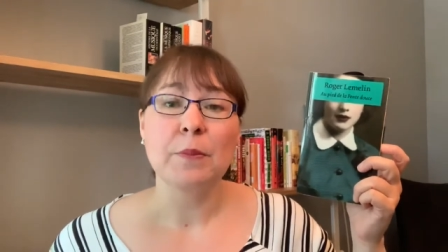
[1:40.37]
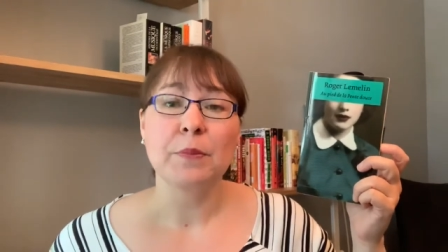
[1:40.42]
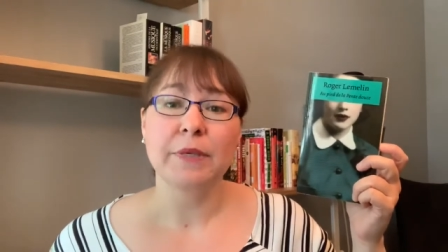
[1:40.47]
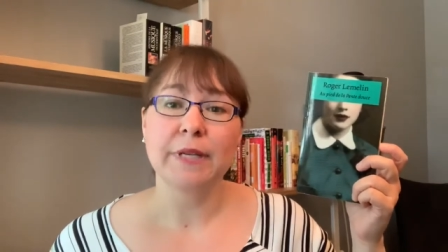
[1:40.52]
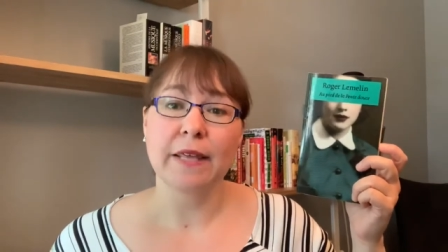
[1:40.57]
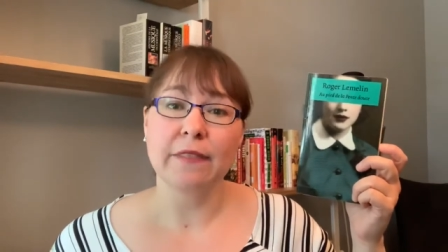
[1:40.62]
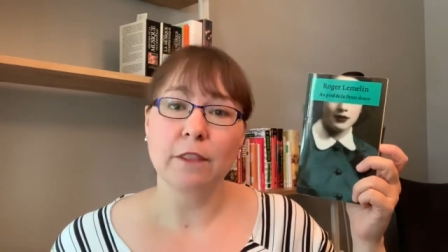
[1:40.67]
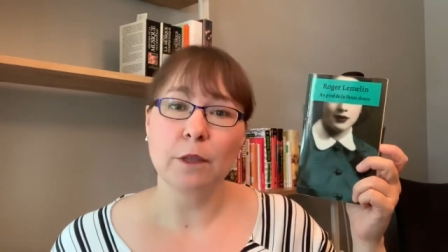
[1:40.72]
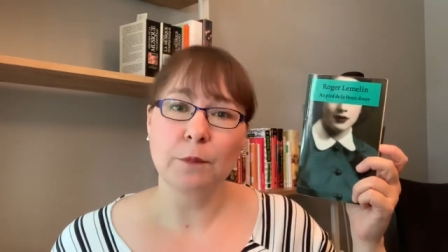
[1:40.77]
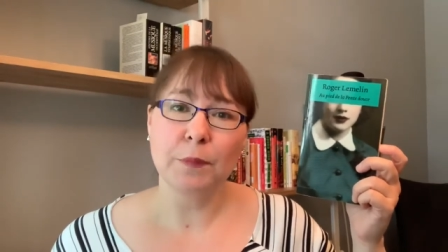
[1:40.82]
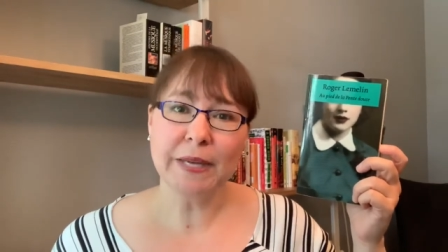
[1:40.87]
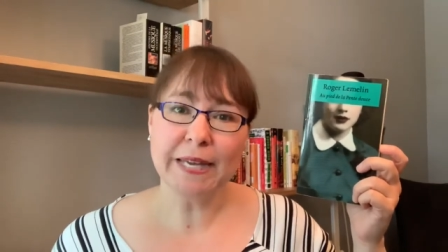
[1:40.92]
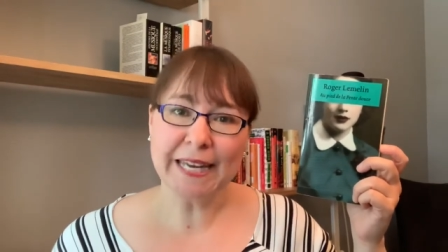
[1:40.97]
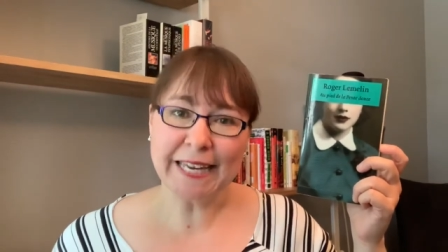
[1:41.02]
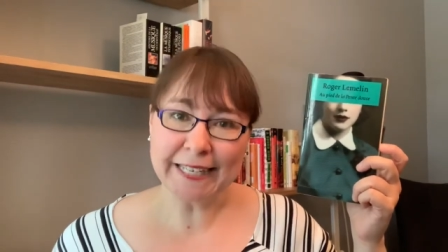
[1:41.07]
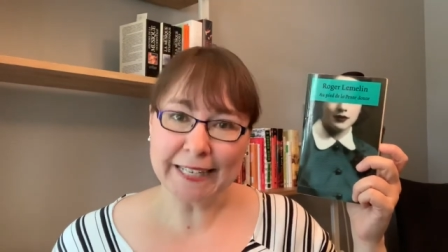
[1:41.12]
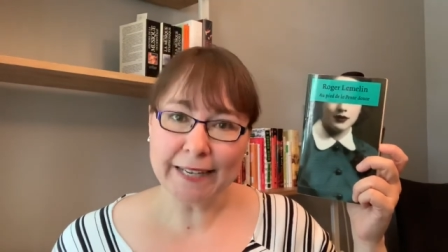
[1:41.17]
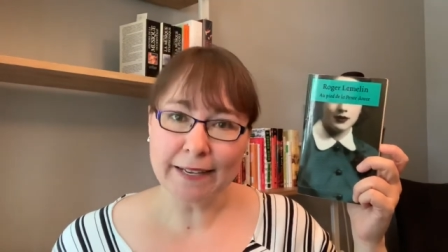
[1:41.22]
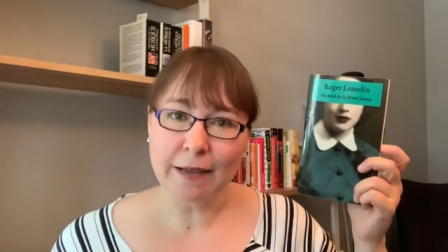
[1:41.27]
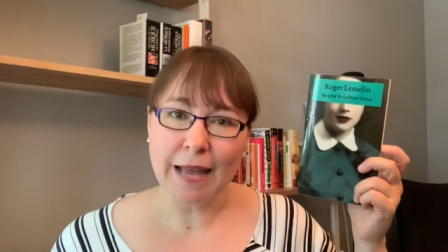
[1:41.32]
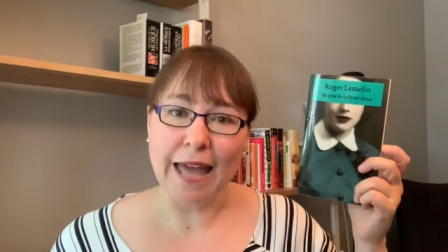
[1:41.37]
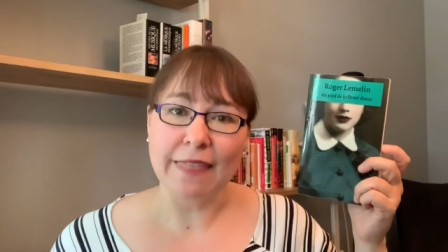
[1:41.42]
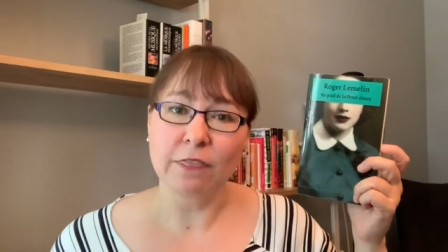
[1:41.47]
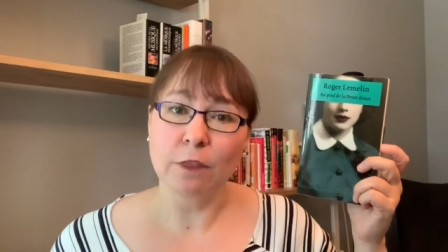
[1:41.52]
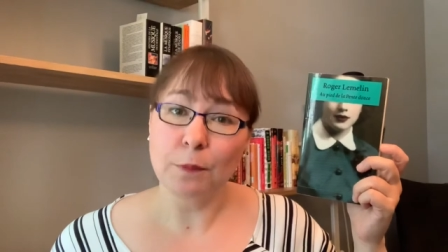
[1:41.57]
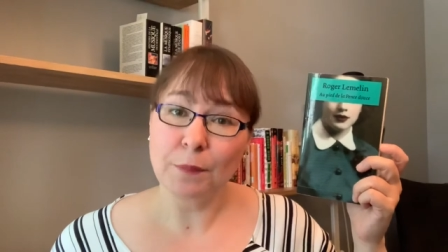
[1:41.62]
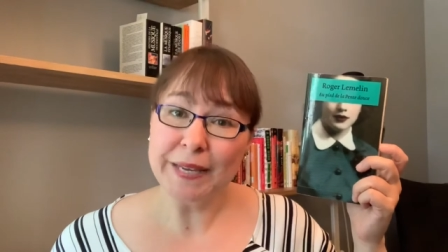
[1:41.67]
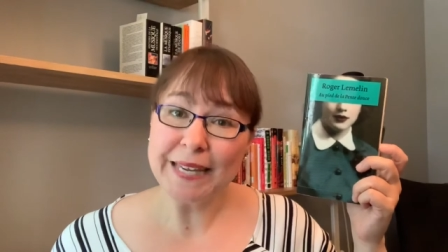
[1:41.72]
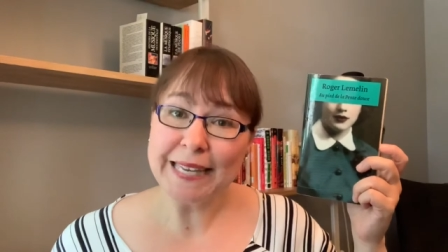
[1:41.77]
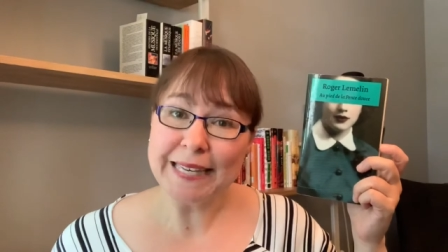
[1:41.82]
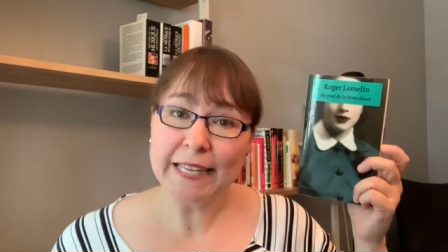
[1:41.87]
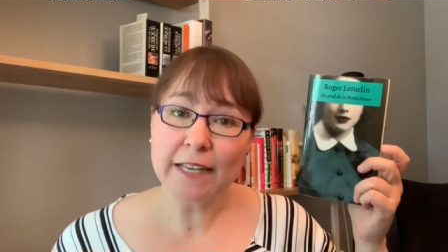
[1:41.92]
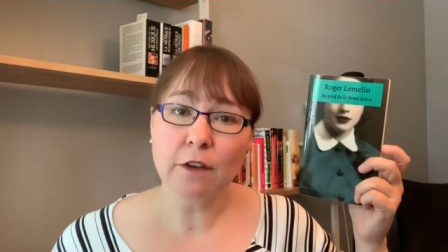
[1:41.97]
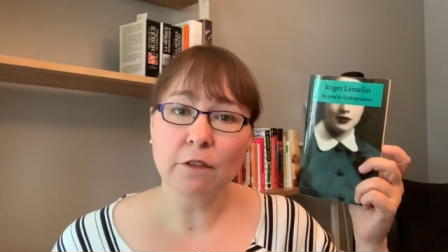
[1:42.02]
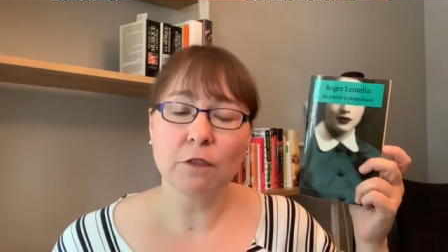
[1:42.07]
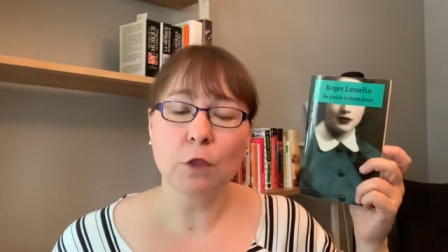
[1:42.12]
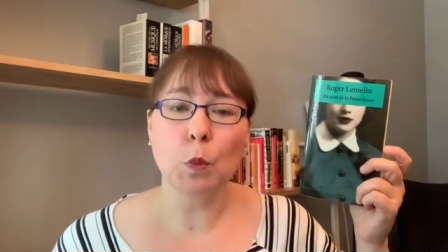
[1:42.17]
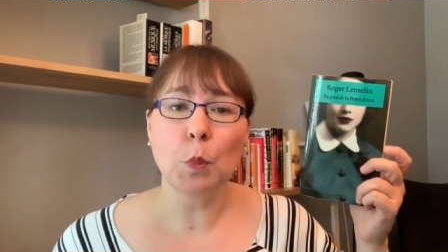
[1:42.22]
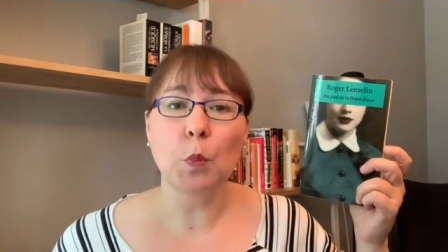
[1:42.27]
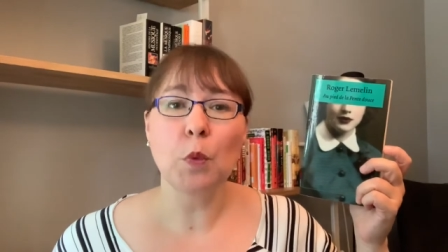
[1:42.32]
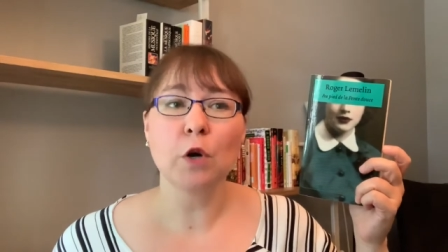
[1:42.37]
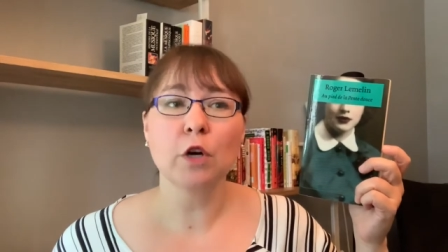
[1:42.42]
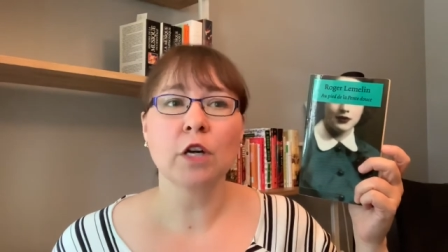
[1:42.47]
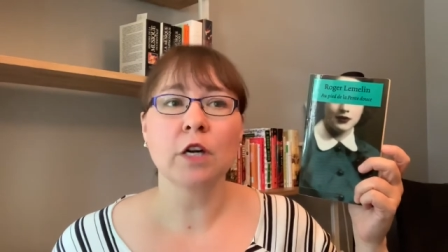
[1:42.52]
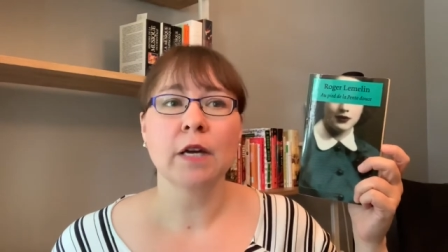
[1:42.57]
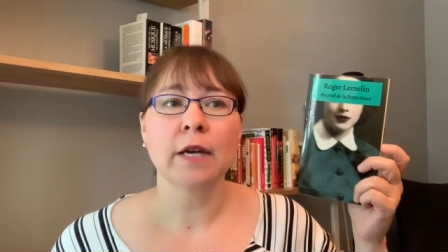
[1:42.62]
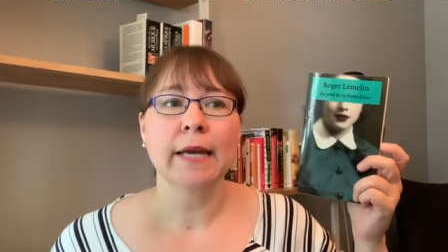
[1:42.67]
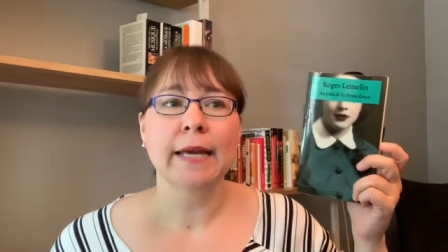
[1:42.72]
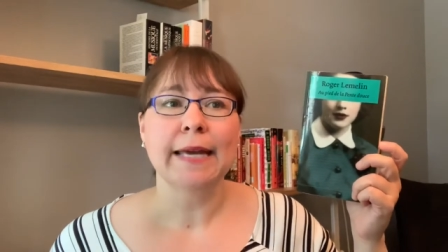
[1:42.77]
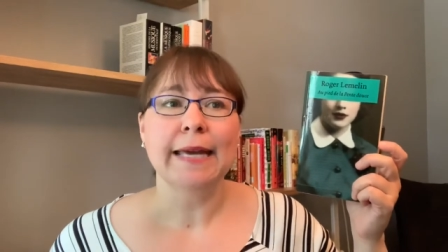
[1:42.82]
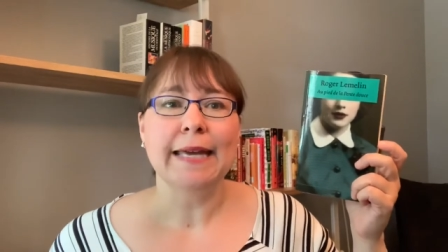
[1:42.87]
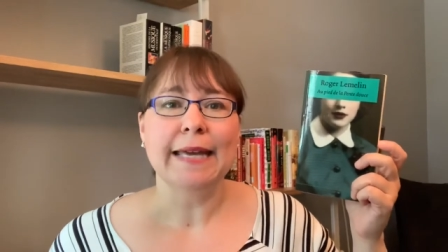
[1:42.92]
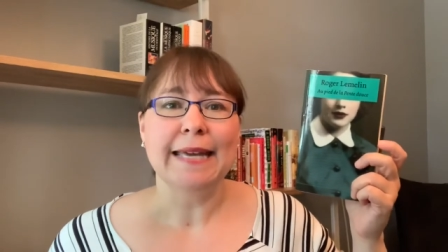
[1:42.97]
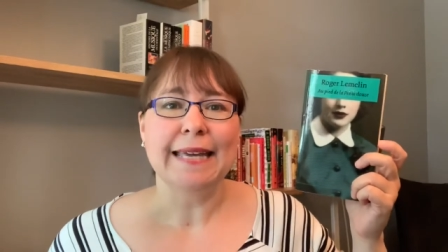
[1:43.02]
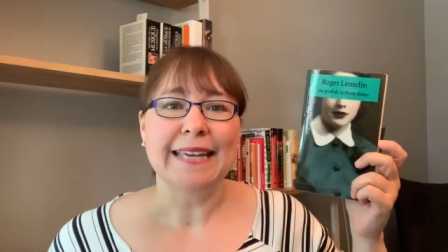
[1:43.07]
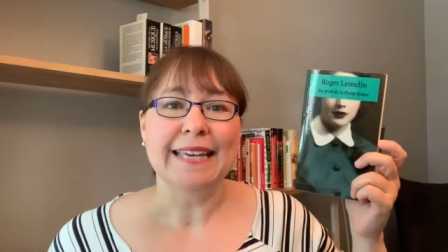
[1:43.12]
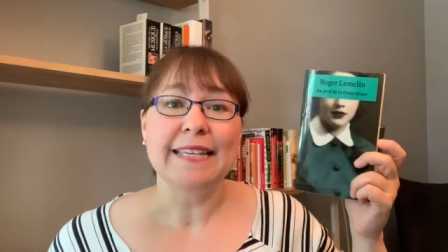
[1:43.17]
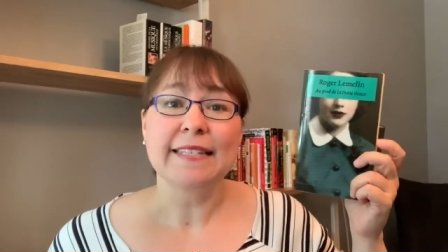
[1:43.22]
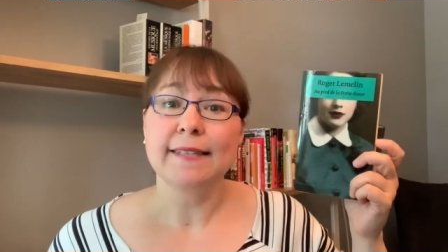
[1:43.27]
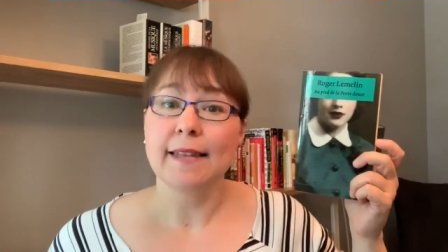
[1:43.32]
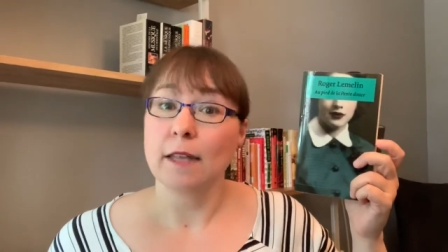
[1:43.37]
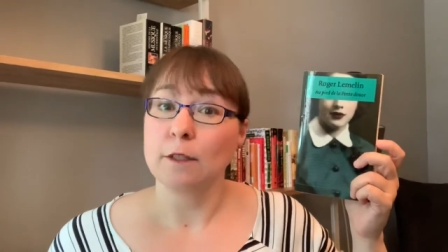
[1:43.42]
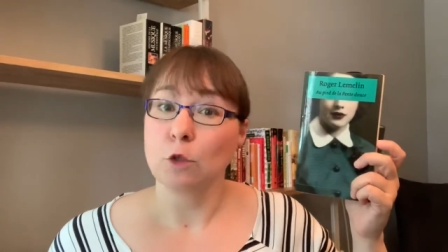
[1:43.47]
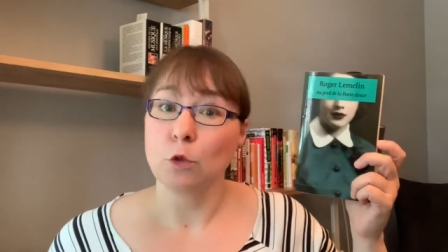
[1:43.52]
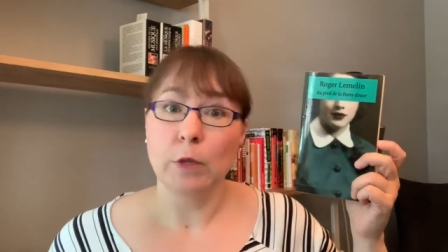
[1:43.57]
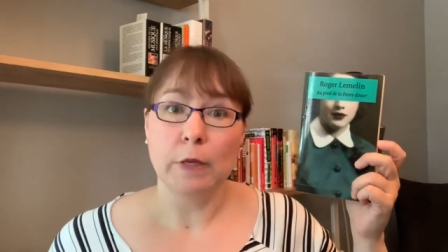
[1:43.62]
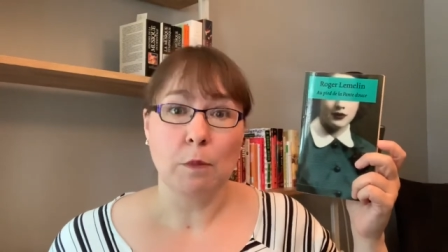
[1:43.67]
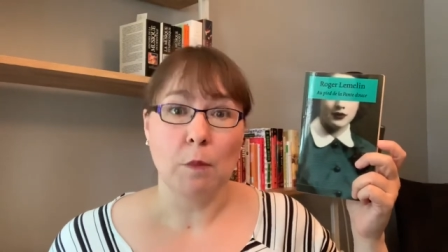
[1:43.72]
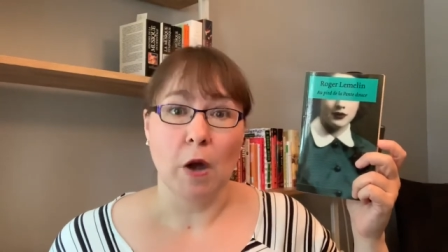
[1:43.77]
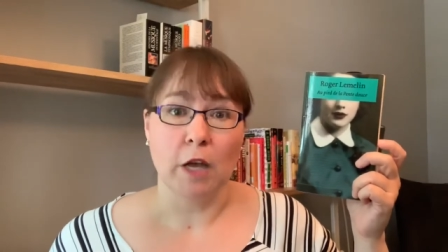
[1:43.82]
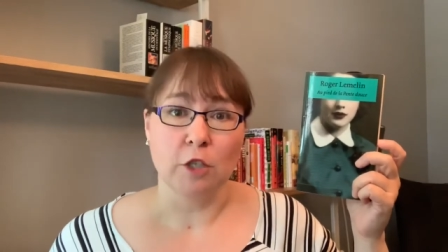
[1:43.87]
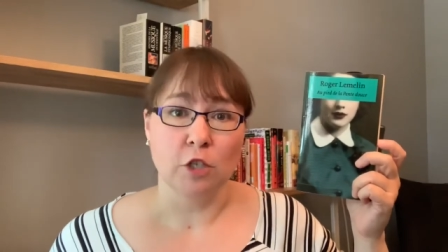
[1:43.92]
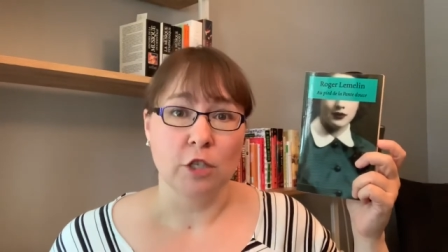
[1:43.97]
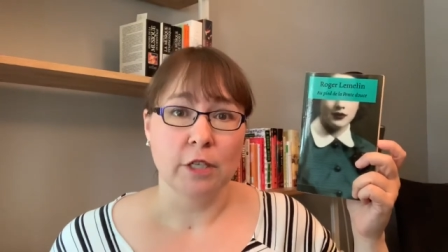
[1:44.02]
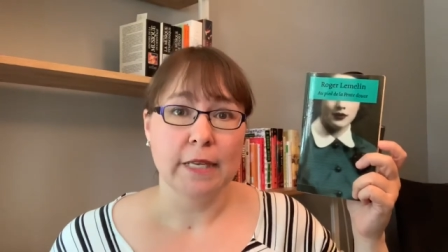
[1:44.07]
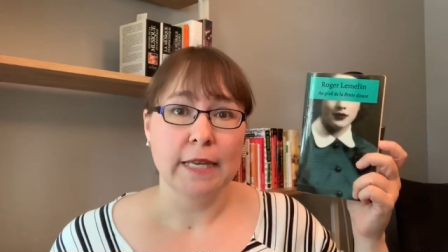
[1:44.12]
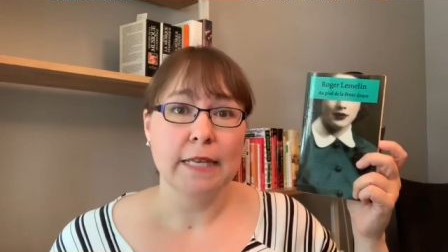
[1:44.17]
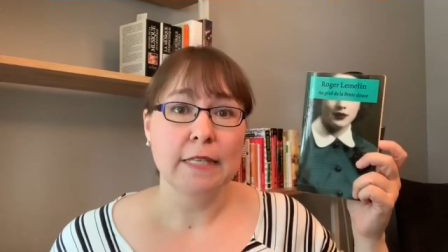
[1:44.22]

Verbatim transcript: but at the beginning, at the beginning of the book, he's not doing much.